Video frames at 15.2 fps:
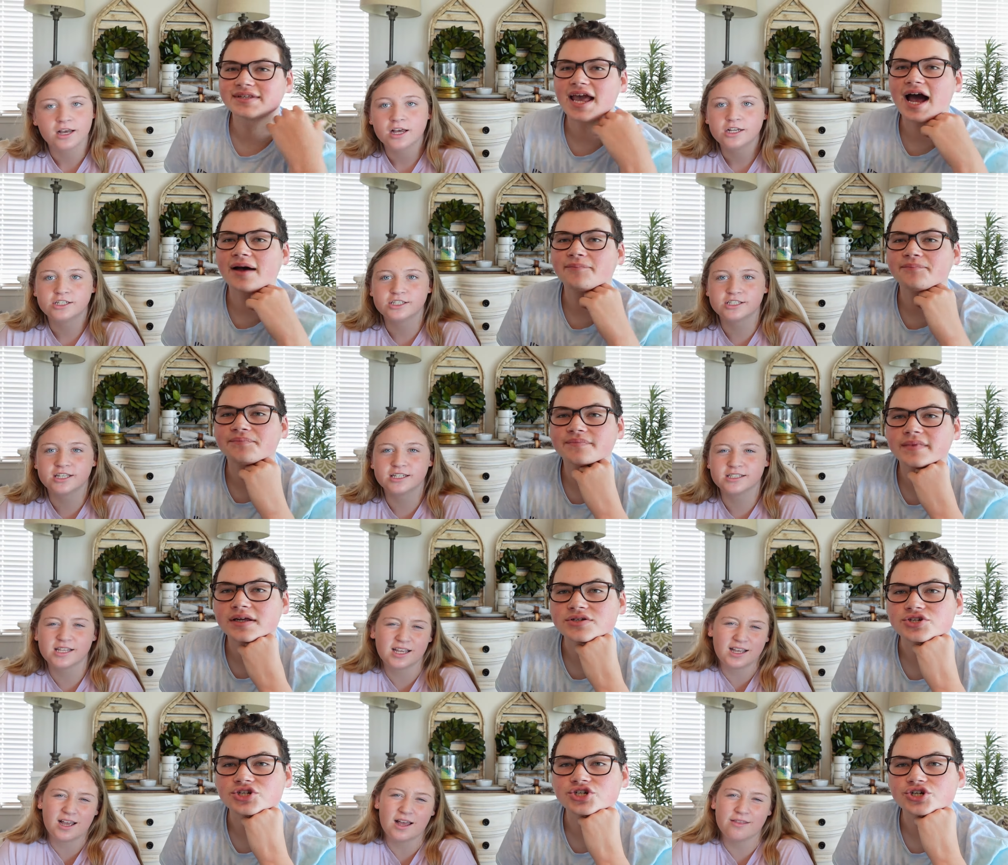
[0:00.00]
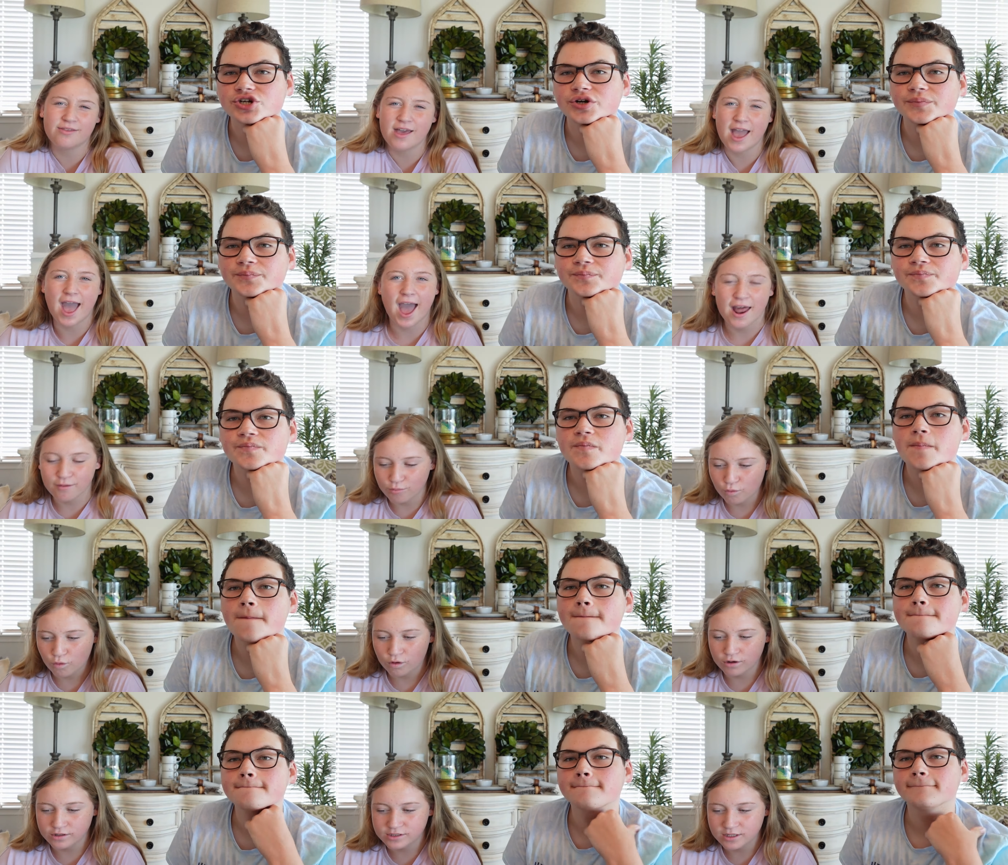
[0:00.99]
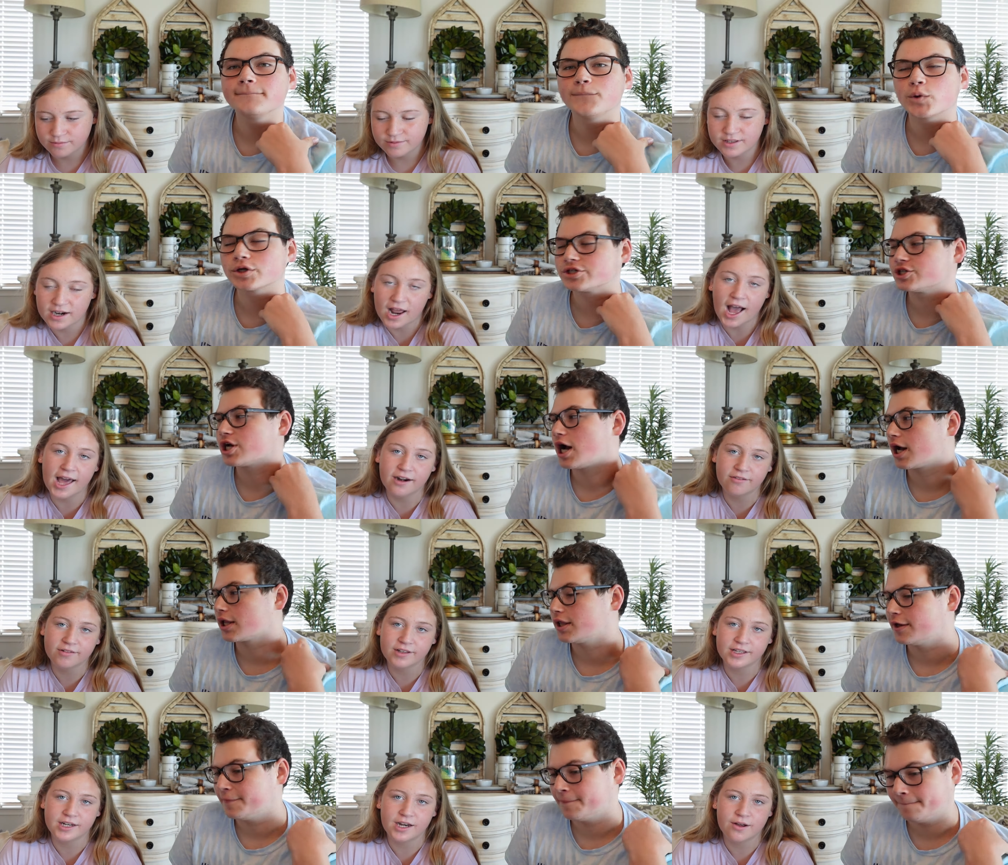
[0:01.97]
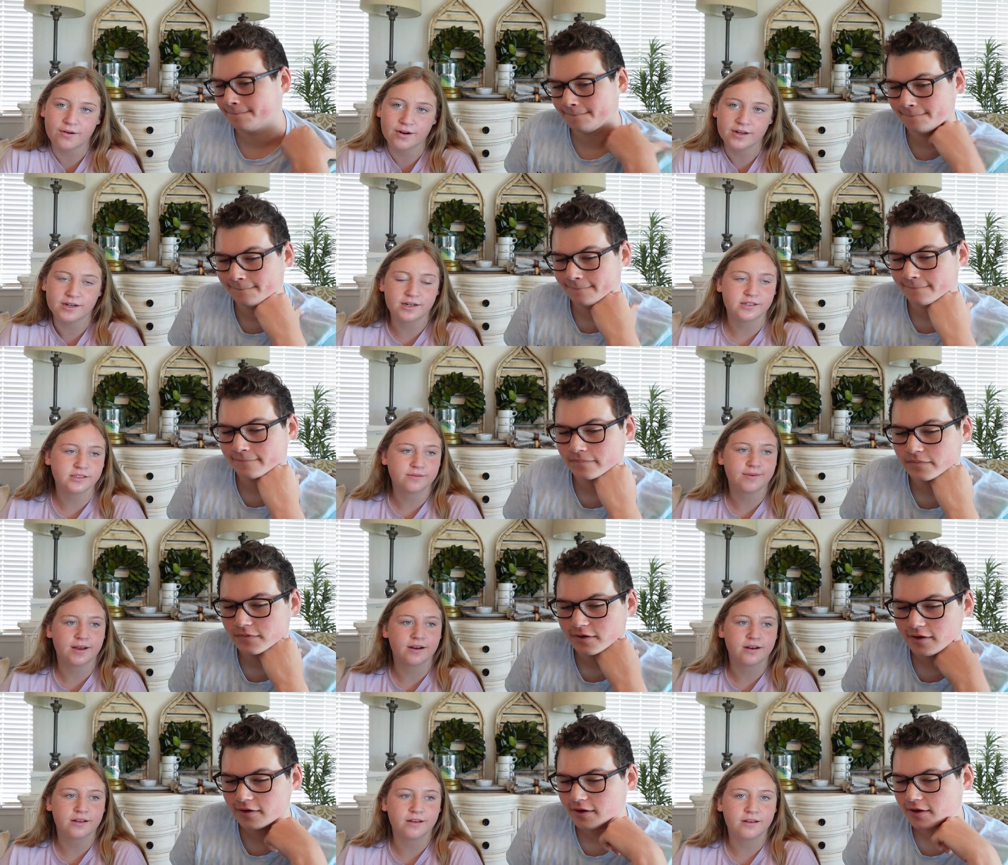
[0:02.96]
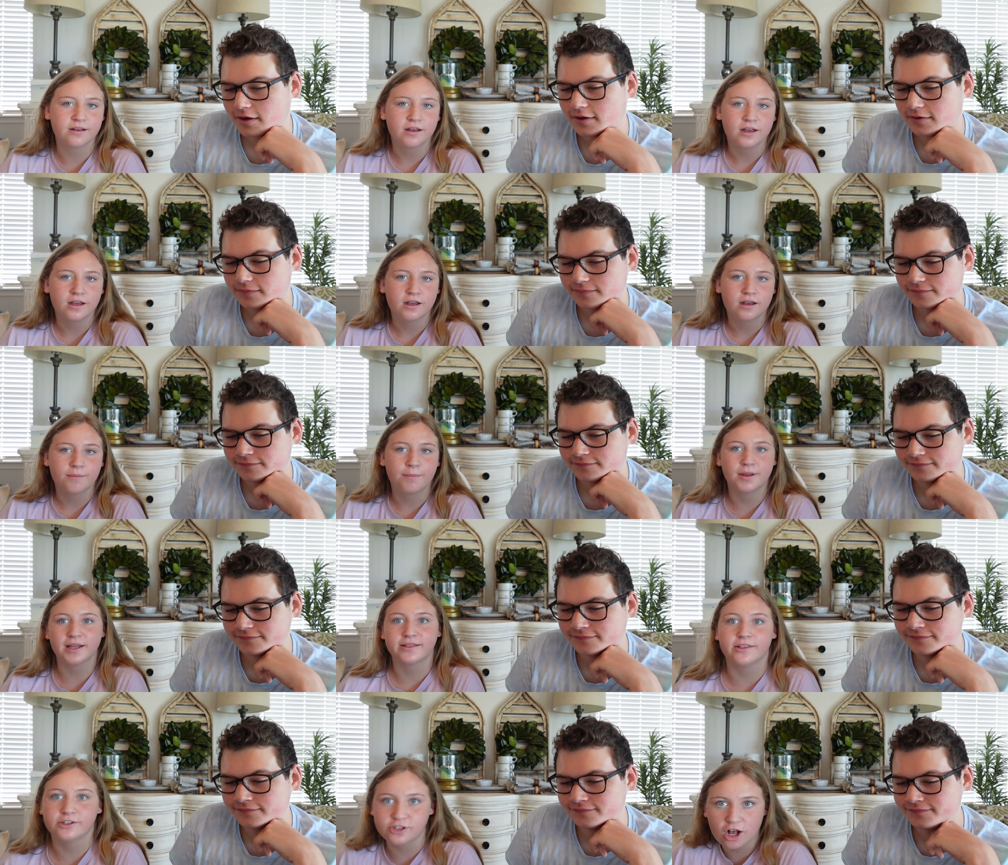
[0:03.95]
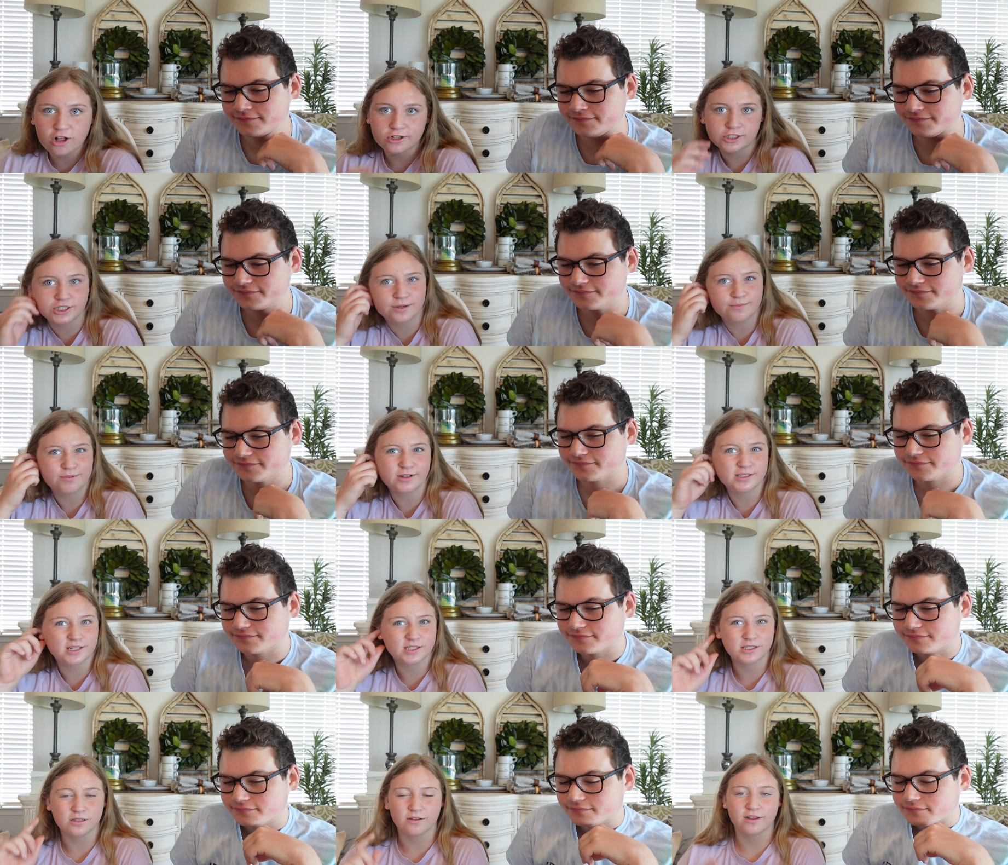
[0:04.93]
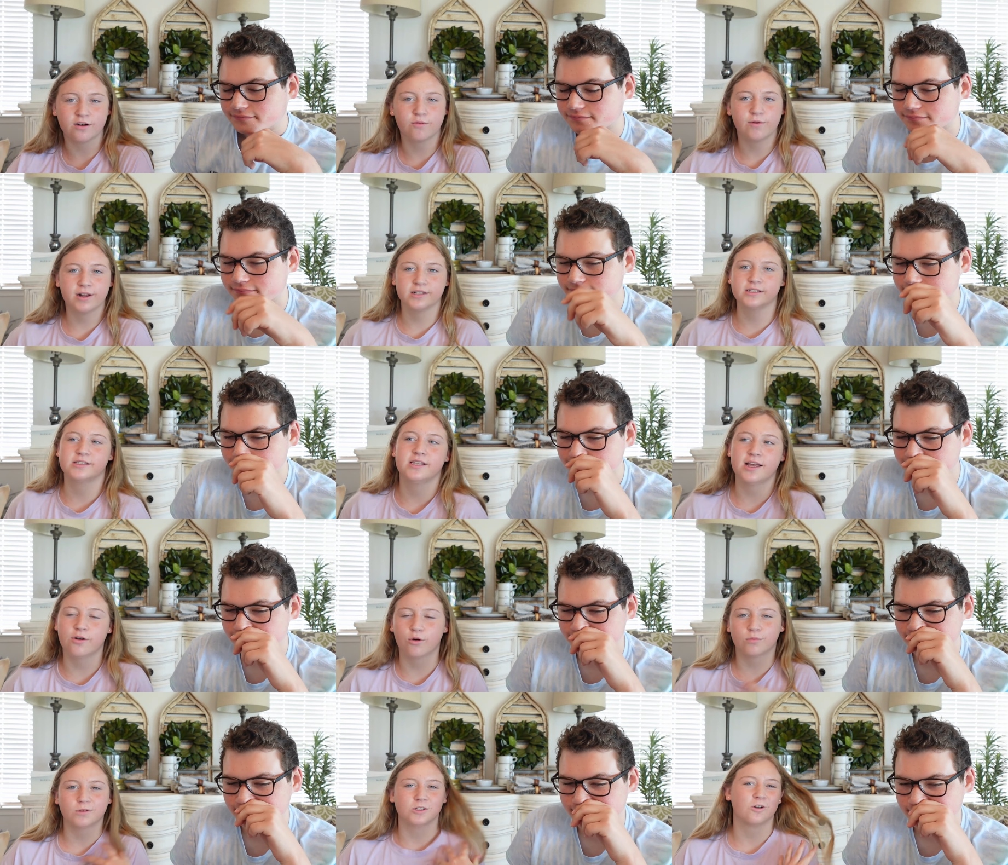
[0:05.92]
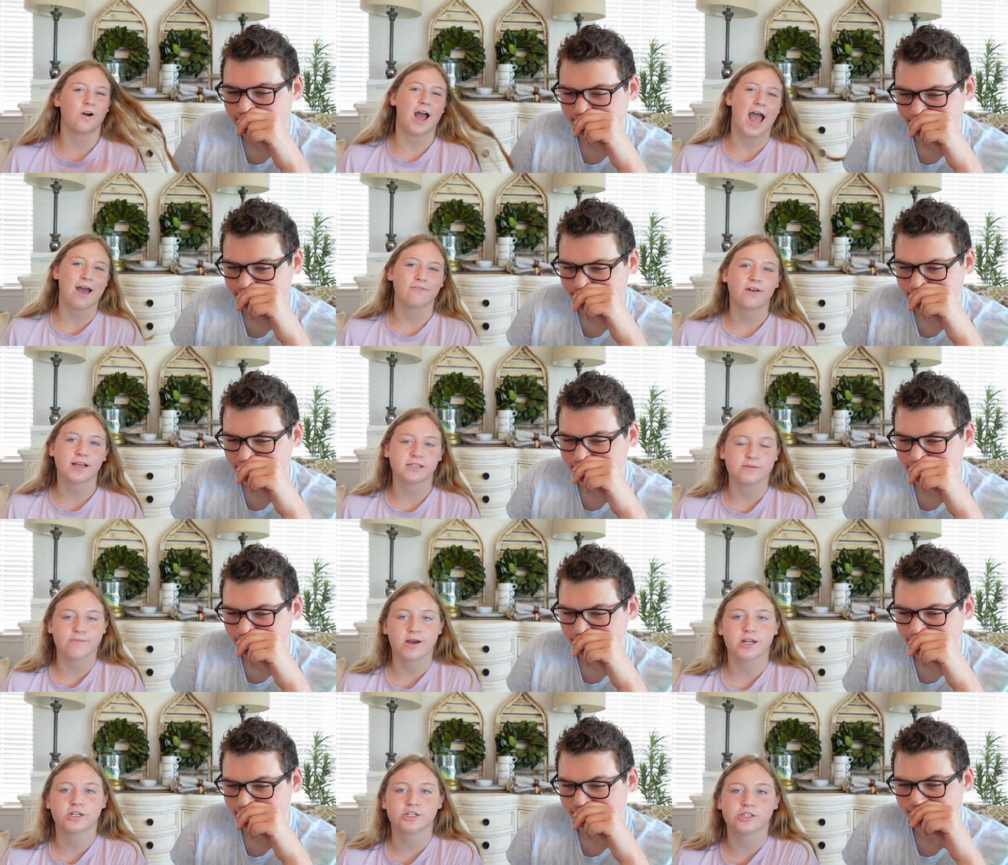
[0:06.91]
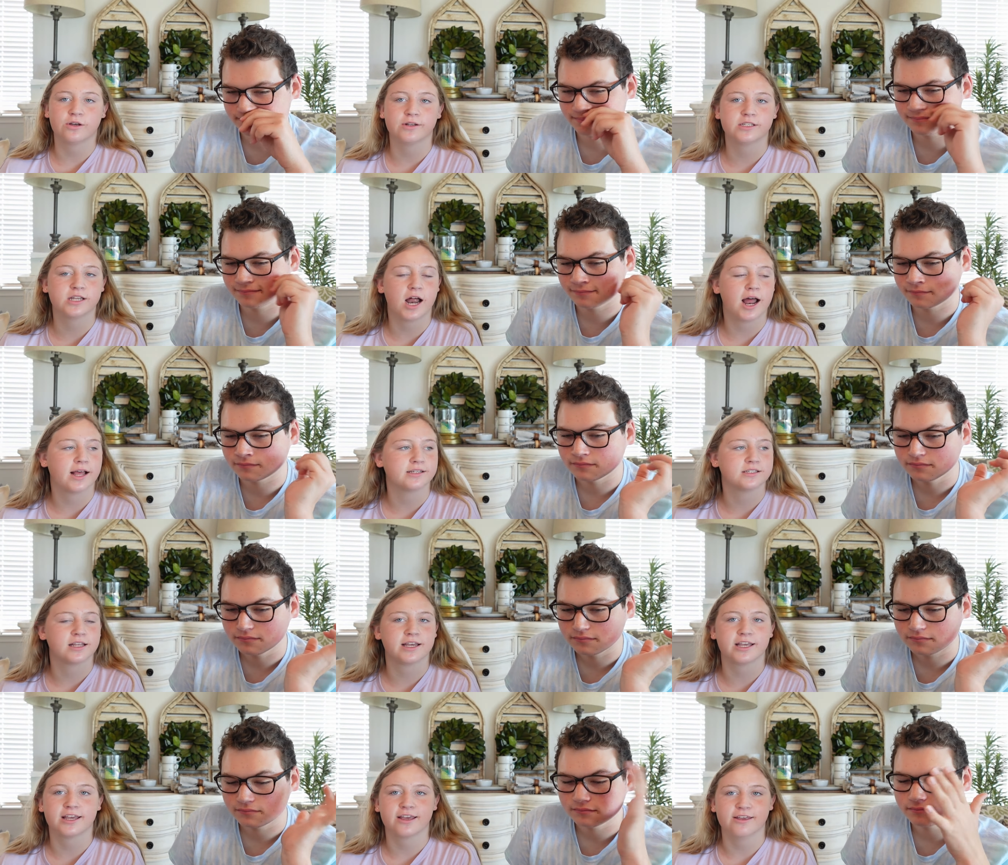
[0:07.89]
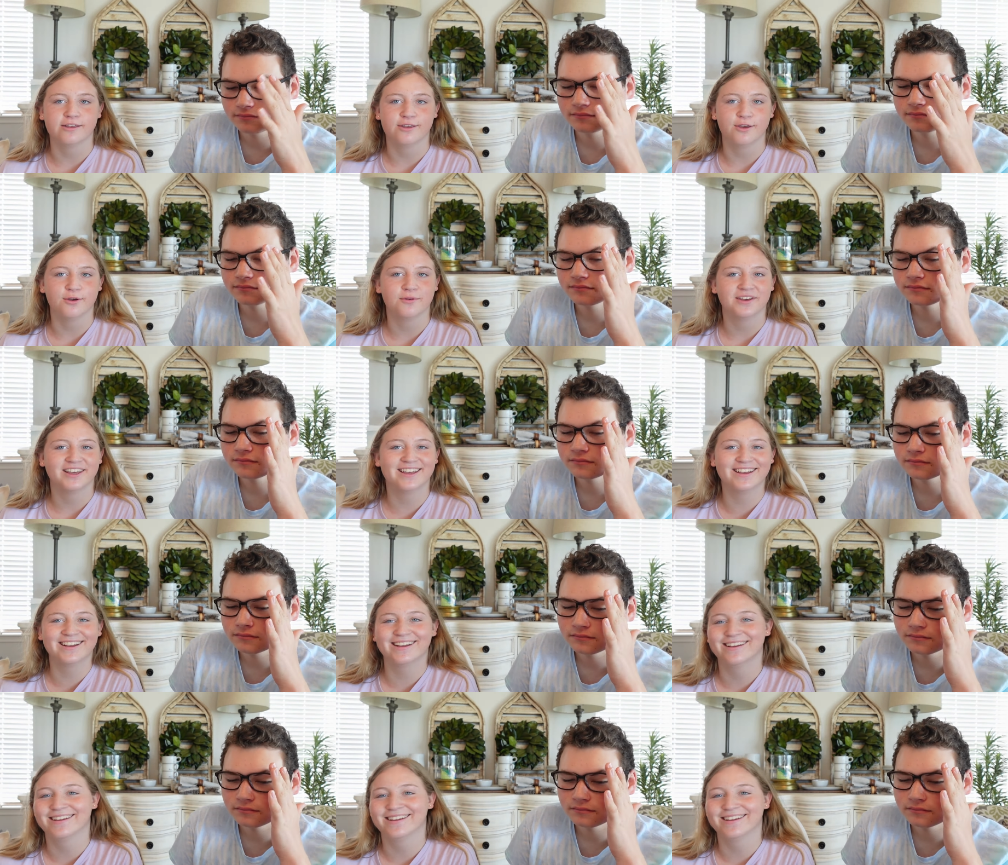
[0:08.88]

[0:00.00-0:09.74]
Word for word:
Speaker 1: Yeah, Just because like true. they add more or something. I don't really know what it is about it. But like the chocolate chip ones as the little ones, they normally don't have as much, so it's not as like gooey.